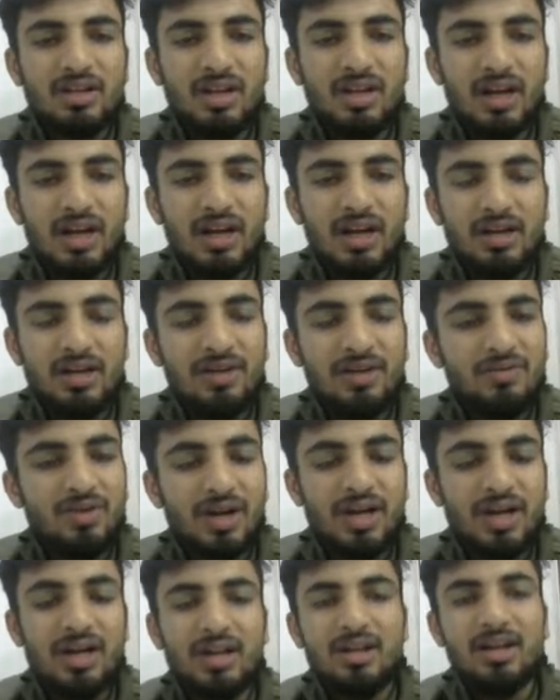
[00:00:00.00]
the add. You have
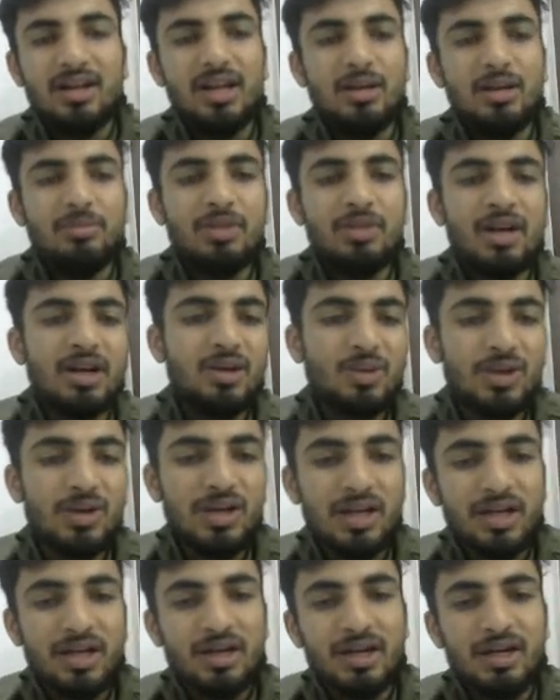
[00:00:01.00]
to add a name right over
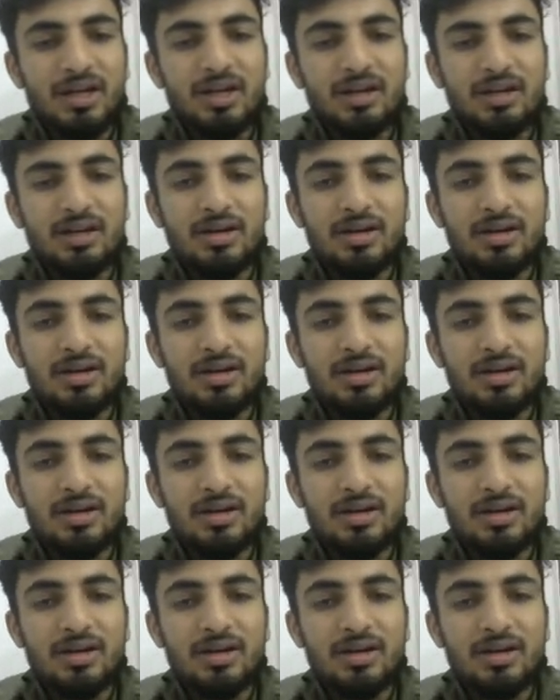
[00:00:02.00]
here, right?